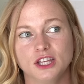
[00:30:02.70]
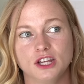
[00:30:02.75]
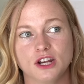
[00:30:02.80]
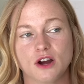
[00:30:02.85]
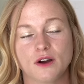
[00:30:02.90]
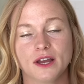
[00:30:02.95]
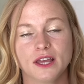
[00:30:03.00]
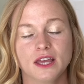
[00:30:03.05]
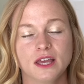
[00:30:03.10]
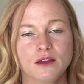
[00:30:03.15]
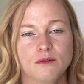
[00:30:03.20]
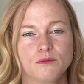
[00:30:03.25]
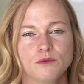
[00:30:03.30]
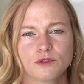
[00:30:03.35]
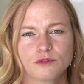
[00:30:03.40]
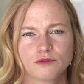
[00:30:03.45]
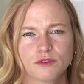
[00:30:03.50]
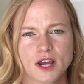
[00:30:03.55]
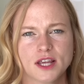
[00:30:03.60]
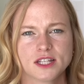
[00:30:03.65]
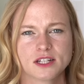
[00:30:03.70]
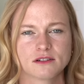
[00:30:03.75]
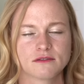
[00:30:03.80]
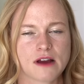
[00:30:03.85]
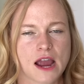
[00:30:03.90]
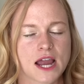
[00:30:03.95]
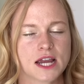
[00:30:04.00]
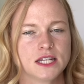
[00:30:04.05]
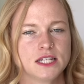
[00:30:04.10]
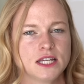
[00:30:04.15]
know him
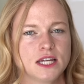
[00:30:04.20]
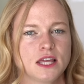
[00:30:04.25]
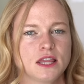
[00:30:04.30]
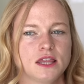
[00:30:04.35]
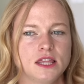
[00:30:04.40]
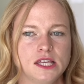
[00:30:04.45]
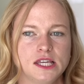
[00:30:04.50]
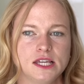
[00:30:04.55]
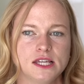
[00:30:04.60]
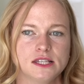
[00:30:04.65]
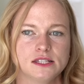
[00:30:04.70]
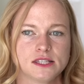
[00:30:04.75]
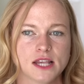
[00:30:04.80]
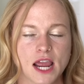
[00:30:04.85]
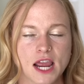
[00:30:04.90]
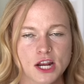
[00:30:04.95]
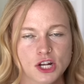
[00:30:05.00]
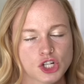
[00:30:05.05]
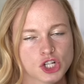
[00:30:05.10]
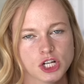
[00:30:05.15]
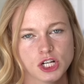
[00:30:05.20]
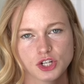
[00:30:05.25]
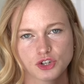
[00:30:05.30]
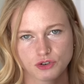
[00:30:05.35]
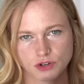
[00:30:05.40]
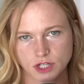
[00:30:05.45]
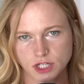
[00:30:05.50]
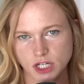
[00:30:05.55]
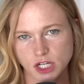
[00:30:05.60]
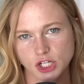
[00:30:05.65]
resurrecting these ancient
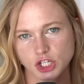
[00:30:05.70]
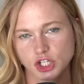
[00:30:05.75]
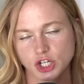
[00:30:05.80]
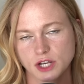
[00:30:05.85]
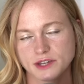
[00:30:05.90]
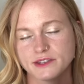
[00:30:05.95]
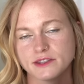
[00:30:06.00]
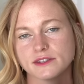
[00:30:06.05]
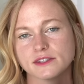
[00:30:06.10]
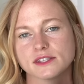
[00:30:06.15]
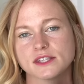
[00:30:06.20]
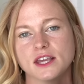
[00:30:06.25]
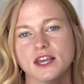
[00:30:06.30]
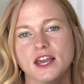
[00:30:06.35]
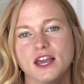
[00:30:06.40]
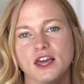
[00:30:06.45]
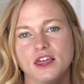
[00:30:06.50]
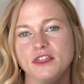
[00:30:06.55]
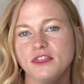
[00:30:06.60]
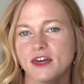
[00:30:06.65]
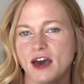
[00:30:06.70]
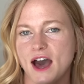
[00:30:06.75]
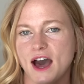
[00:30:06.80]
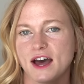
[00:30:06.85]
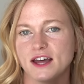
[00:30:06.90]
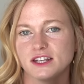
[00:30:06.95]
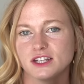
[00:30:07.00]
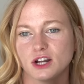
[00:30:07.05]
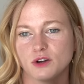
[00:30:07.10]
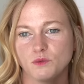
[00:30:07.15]
traditions
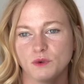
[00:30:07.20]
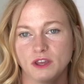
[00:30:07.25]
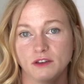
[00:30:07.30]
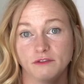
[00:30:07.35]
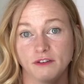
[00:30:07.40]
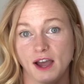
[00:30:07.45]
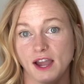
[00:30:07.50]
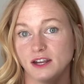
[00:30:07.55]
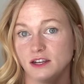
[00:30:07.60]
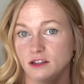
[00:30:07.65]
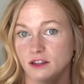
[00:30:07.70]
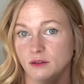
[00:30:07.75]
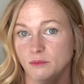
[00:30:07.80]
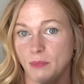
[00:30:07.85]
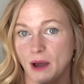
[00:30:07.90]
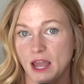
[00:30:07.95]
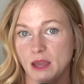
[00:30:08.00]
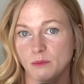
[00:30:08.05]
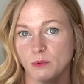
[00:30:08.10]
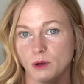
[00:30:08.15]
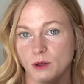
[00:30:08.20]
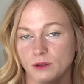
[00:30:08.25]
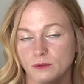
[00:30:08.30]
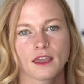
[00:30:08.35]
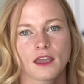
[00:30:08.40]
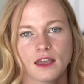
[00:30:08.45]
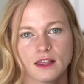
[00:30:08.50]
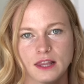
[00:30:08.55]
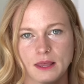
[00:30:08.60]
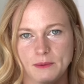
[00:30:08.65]
that we find in the Bible.
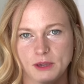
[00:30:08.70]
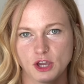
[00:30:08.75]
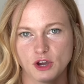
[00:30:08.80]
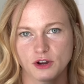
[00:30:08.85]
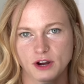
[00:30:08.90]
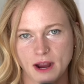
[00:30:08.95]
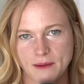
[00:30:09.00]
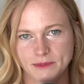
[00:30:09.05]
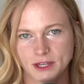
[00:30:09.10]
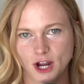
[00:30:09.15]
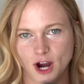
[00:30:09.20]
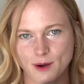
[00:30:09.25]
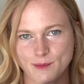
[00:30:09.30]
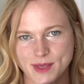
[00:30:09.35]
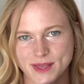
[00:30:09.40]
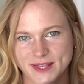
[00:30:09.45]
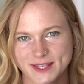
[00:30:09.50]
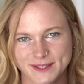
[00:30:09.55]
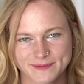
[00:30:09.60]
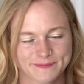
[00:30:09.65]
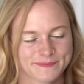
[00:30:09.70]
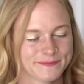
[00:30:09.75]
Let me go grab the garments.